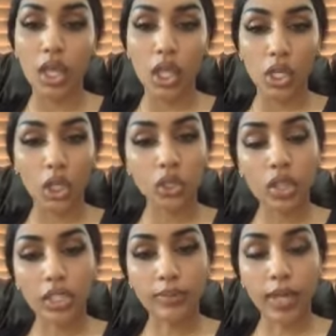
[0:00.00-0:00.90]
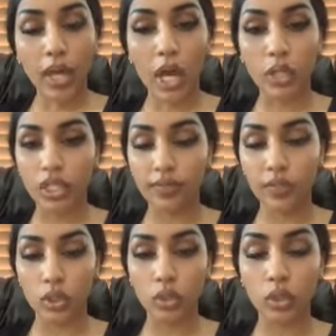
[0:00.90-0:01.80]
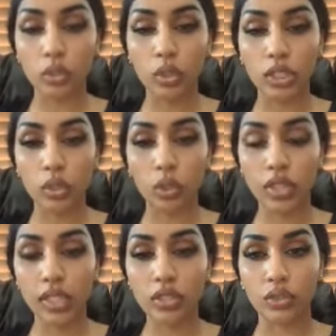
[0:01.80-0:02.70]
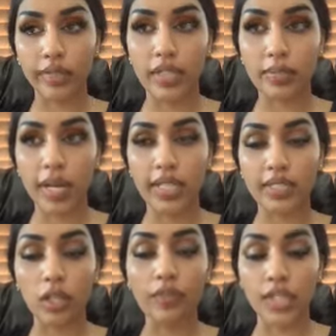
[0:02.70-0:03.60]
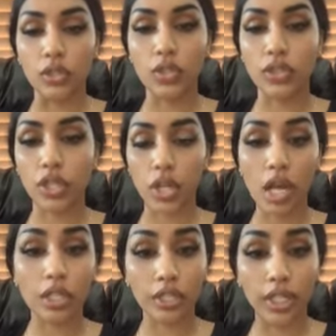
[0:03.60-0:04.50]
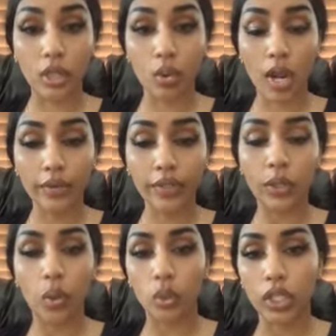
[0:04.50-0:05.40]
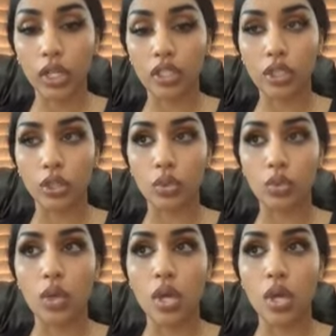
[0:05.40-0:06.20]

He also talks about how individuals who are solely driven by self-interest are not good at acquiring or holding on to